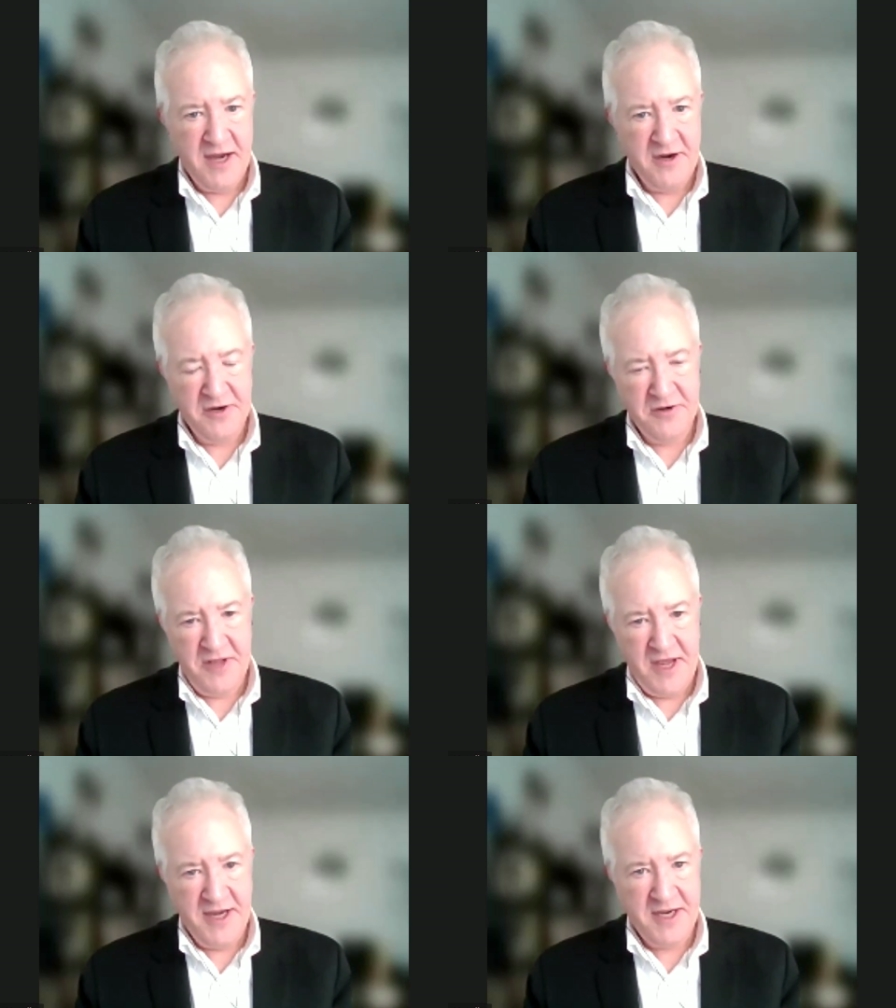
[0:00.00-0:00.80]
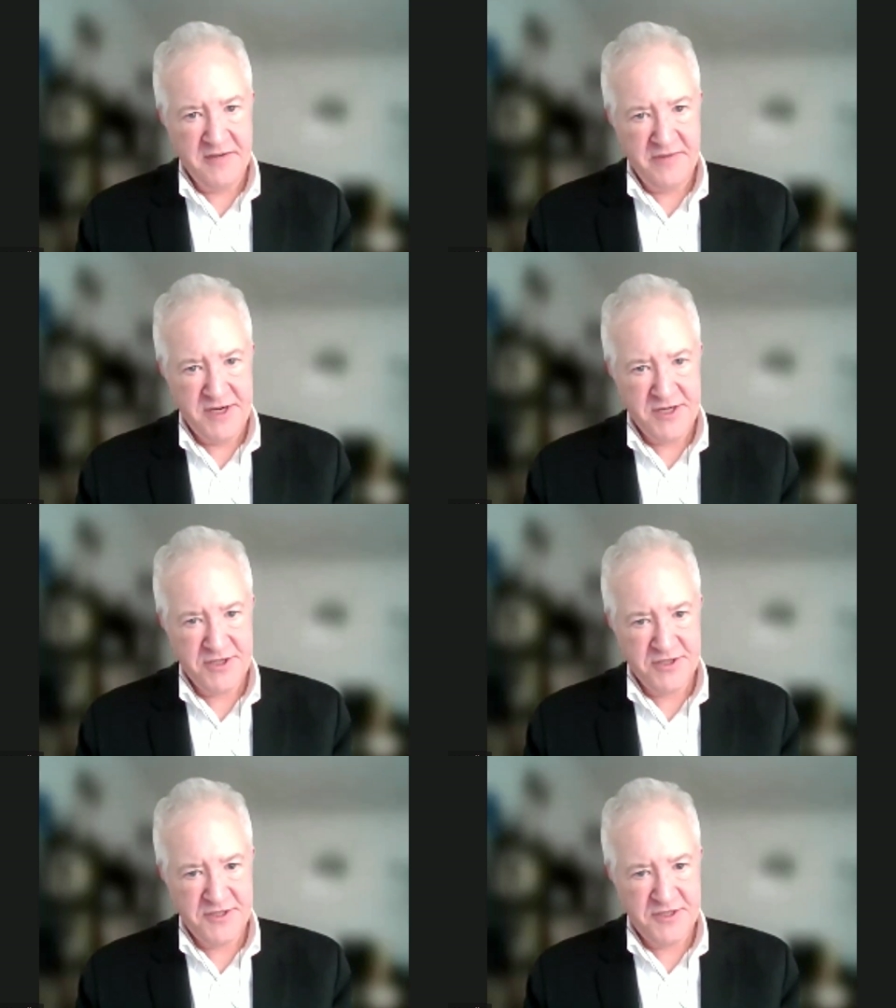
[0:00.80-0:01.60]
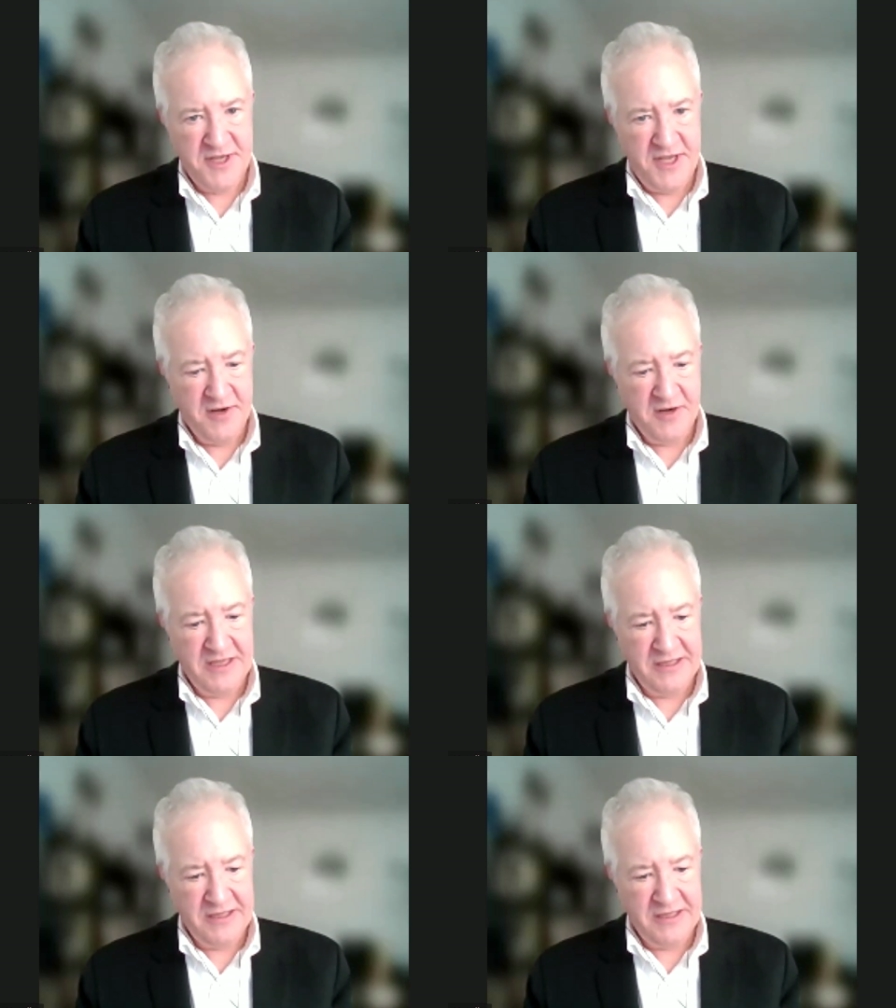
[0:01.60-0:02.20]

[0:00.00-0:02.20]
And under the Hague Conventions, it